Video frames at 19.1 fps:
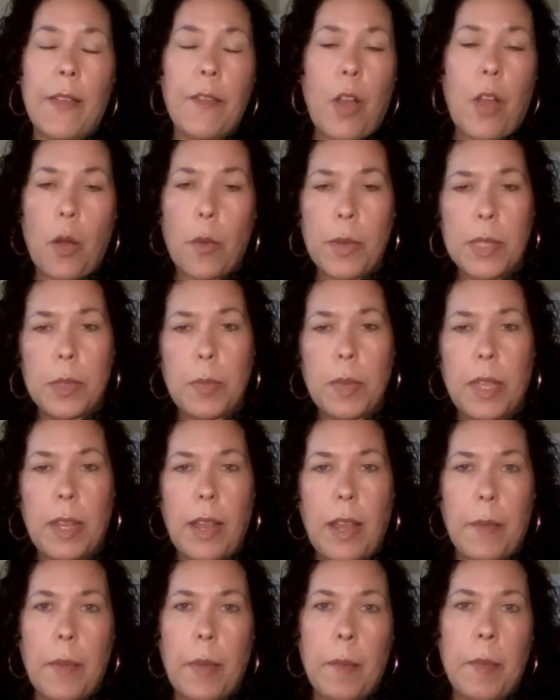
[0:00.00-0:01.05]
I've always
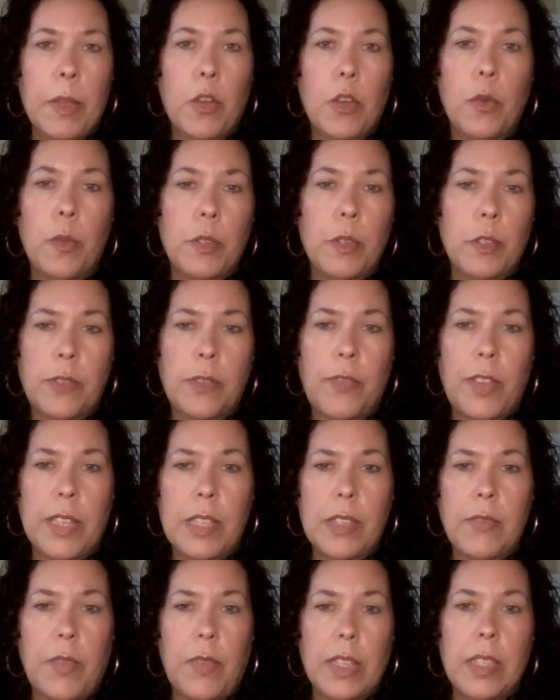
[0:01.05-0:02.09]
been, I'm a criminal
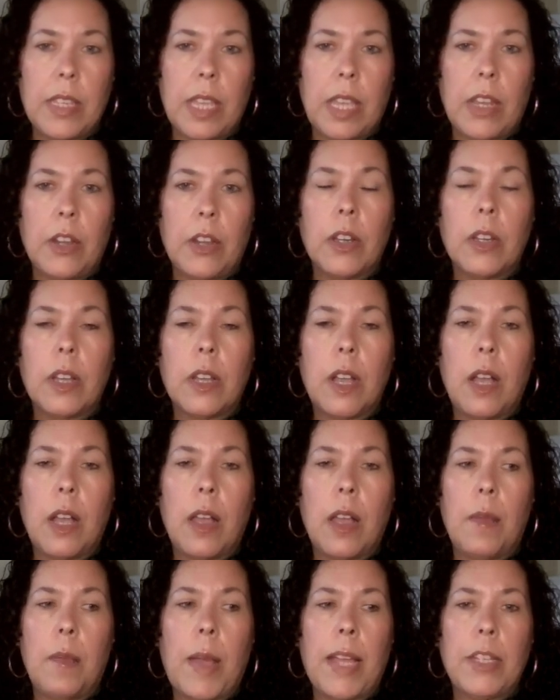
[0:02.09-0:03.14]
defense investigator.
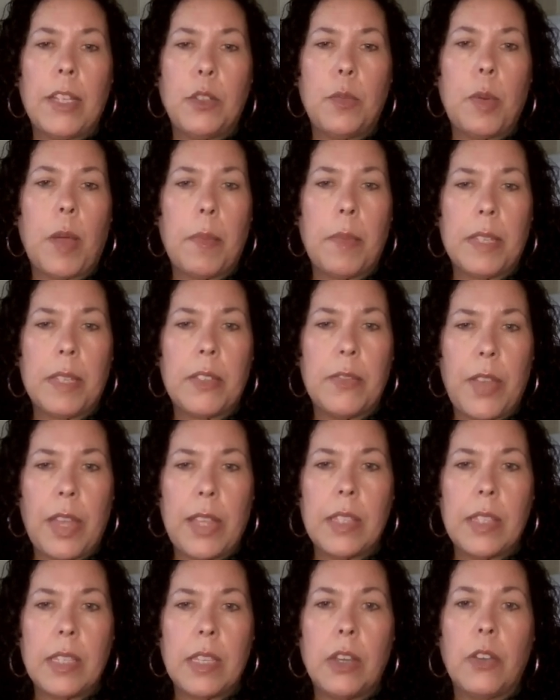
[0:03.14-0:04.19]
I do public
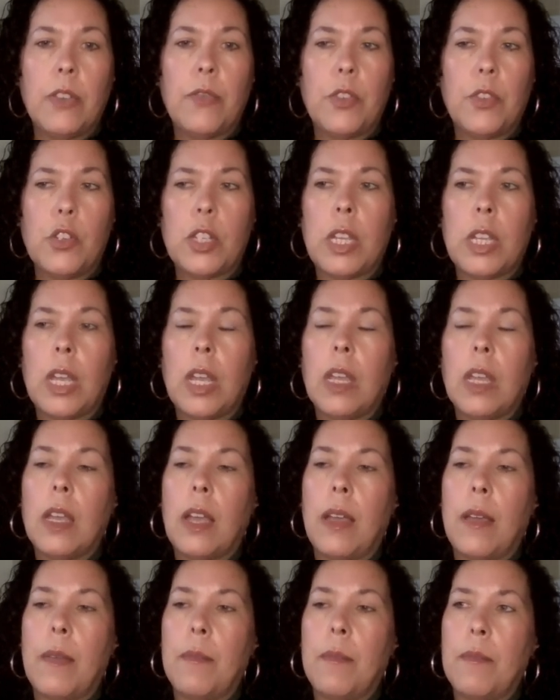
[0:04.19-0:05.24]
defense here in Virginia.
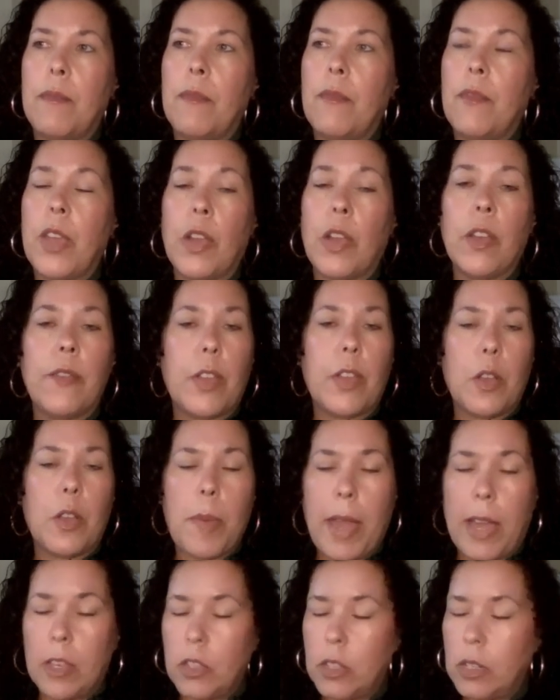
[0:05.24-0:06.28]
I'm very,
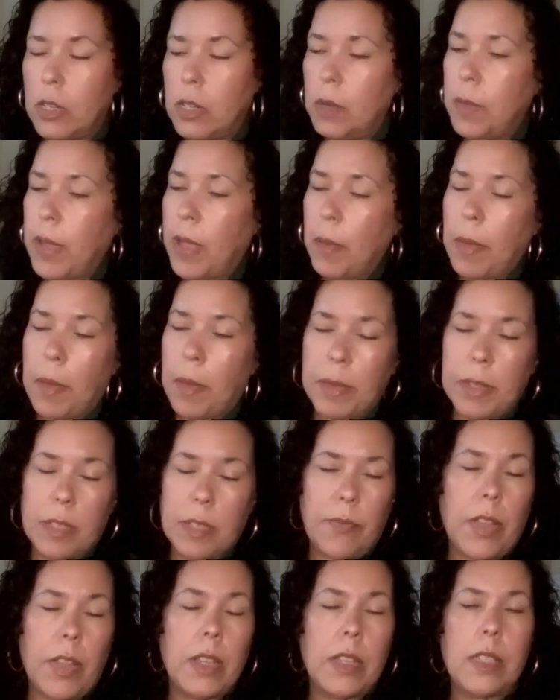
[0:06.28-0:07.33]
very passionate about public
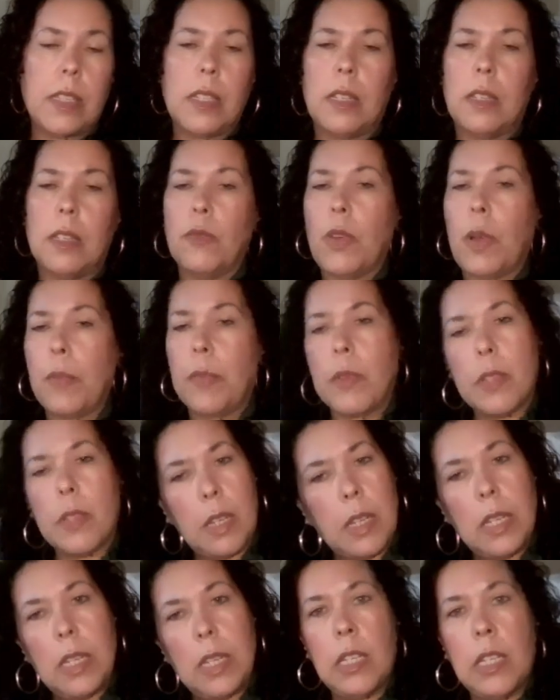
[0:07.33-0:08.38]
defense and
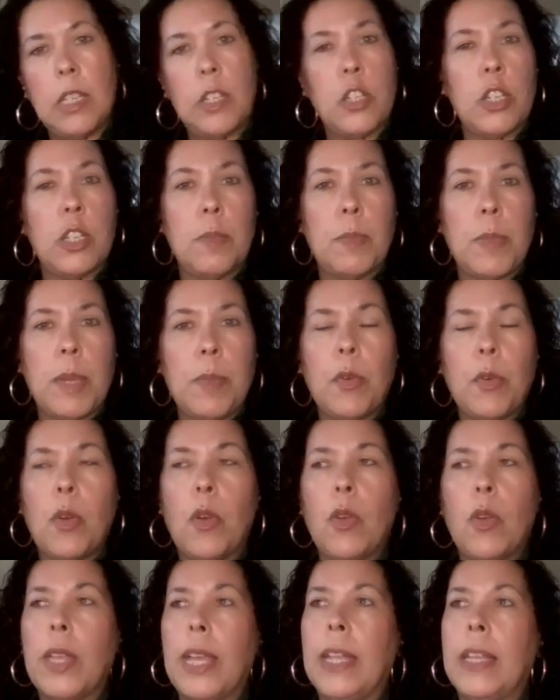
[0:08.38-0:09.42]
representing Indigenous
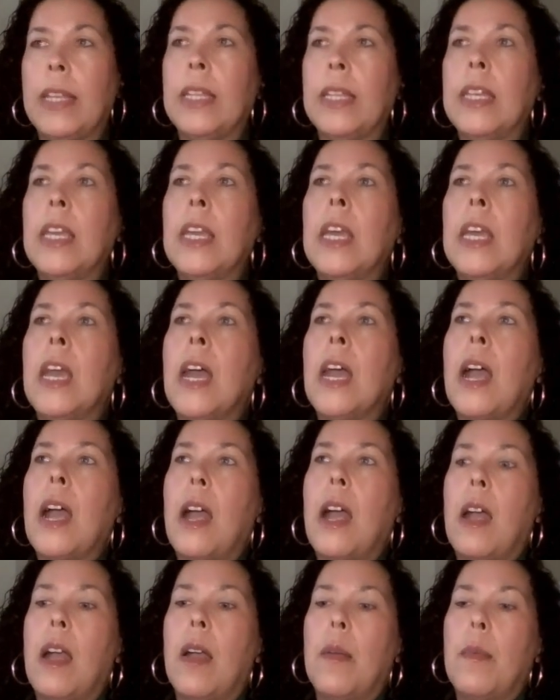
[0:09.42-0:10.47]
people. And
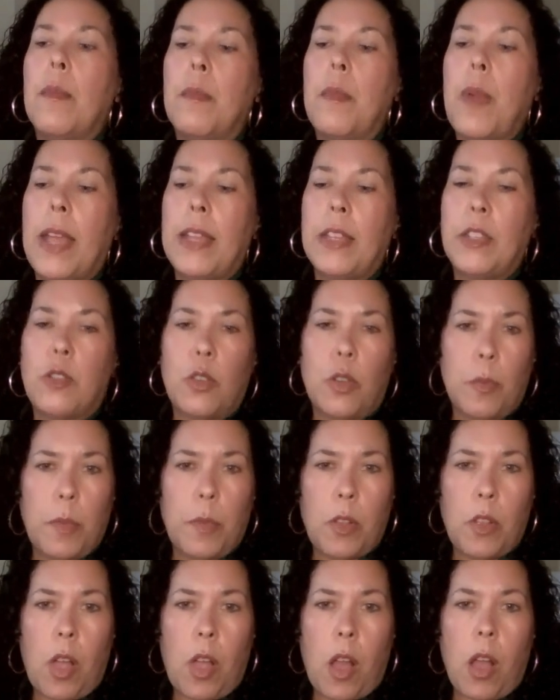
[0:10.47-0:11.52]
I do
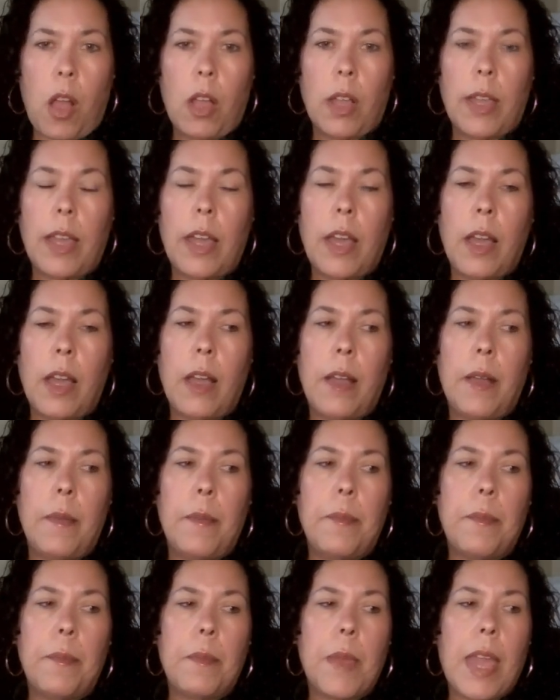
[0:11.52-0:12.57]
criminal law.
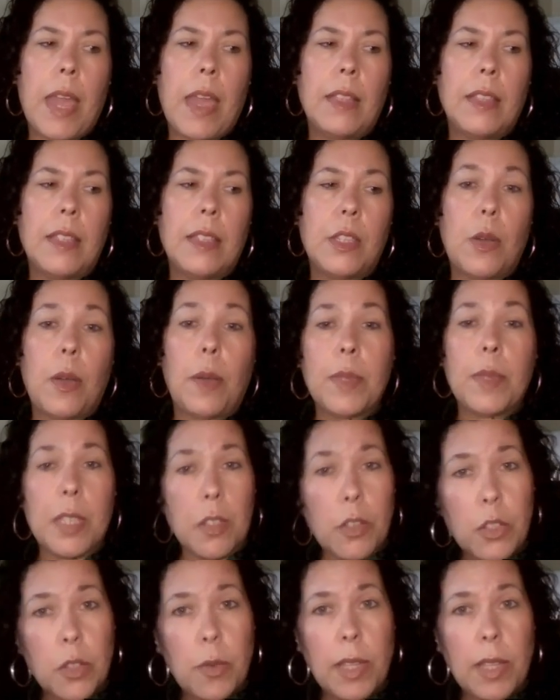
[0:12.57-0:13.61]
And so I'm
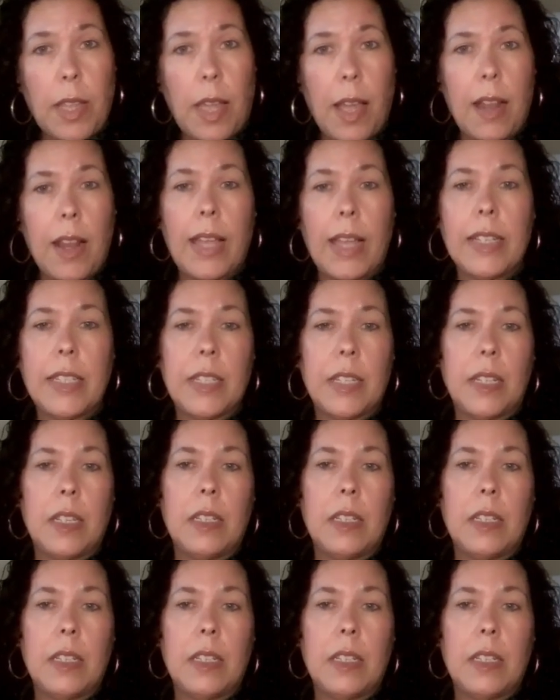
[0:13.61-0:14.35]
still doing that.